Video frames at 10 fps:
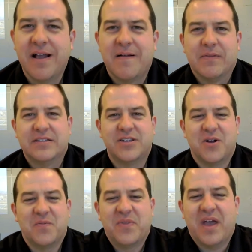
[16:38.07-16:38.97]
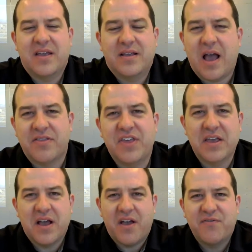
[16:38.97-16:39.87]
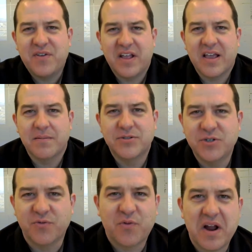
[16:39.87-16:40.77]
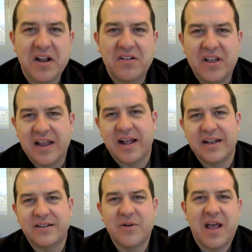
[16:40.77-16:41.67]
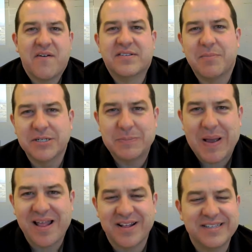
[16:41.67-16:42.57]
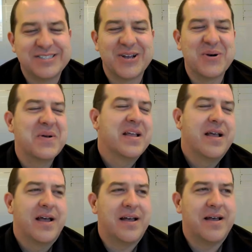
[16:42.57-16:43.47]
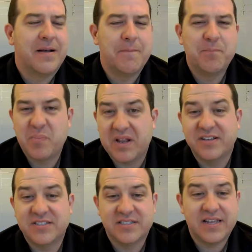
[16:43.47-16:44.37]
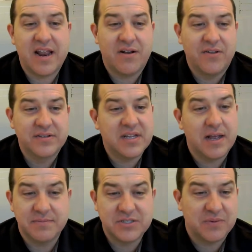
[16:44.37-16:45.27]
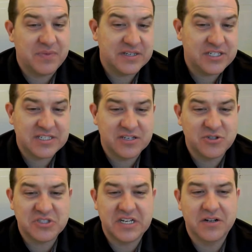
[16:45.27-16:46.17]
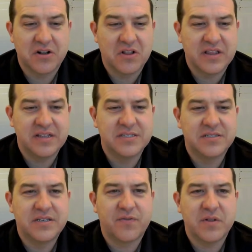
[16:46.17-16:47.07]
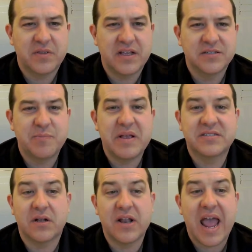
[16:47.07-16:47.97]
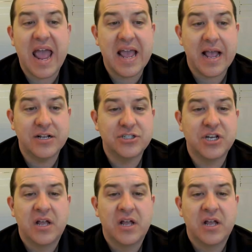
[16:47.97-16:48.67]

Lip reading: So I feel like I'm too frail and I don't have as much balance. So, but I used to skate all the time. So it's just interesting to look at these different things based on age.